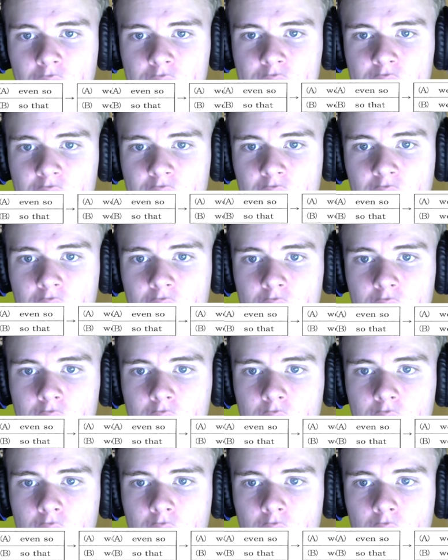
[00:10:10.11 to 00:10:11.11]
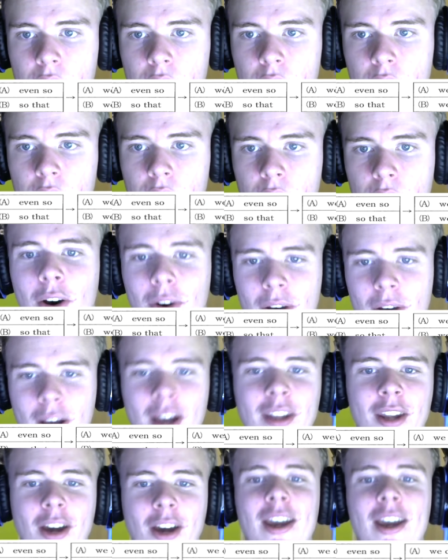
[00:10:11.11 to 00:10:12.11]
this?
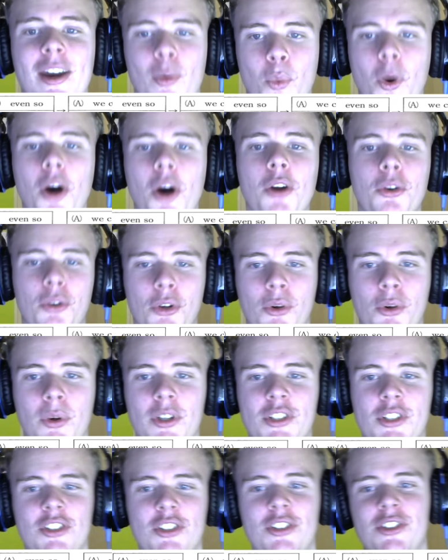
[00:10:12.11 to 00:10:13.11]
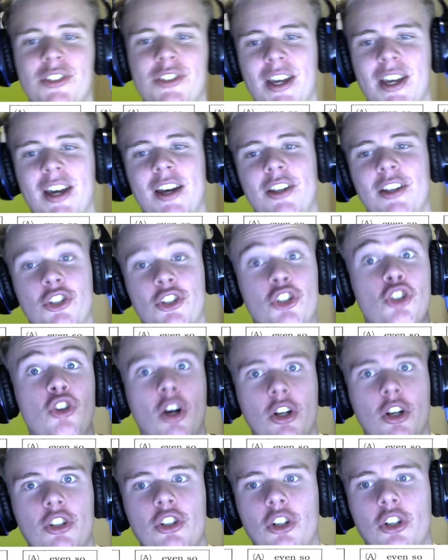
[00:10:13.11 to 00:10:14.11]
And okay, word order questions and
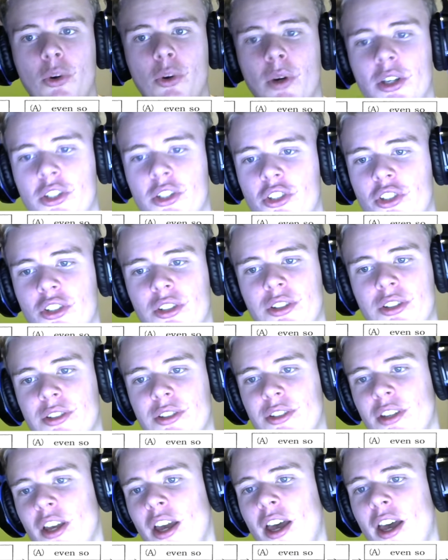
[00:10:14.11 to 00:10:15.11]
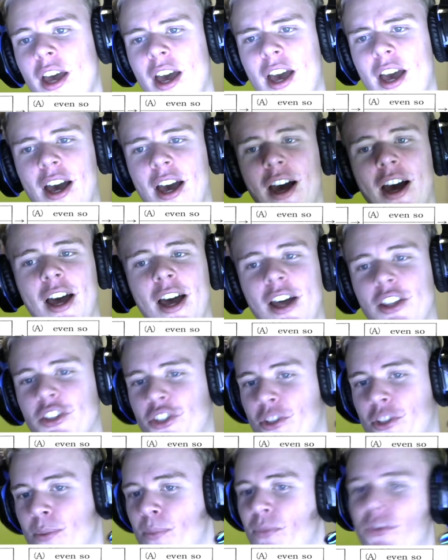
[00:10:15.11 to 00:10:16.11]
structure questions and
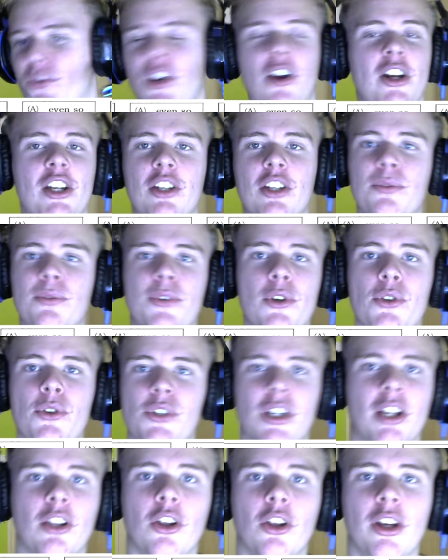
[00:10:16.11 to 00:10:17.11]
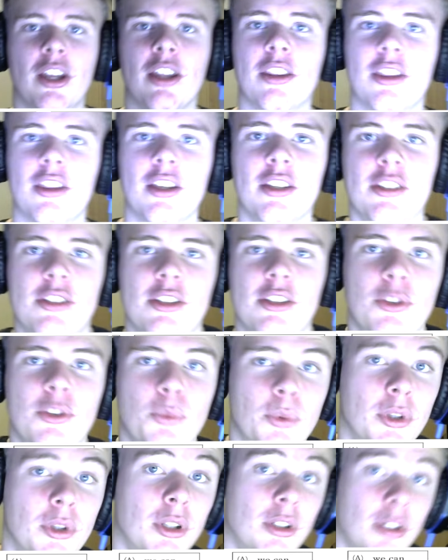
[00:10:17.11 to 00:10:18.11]
some very confusing looking things that
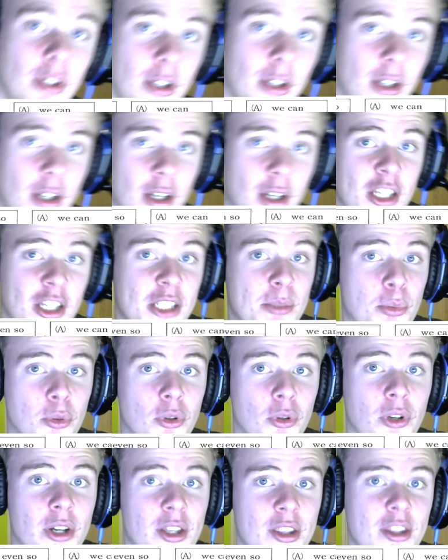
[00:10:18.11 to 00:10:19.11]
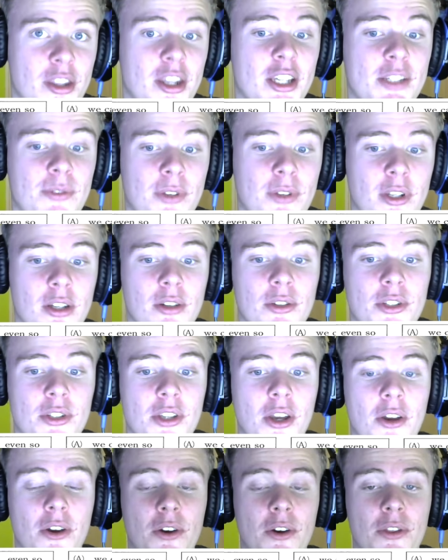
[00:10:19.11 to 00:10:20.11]
we'll explore in the next video.
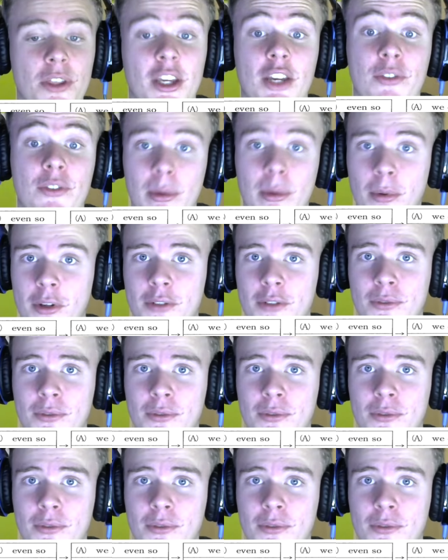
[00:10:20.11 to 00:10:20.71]
So thank you very much for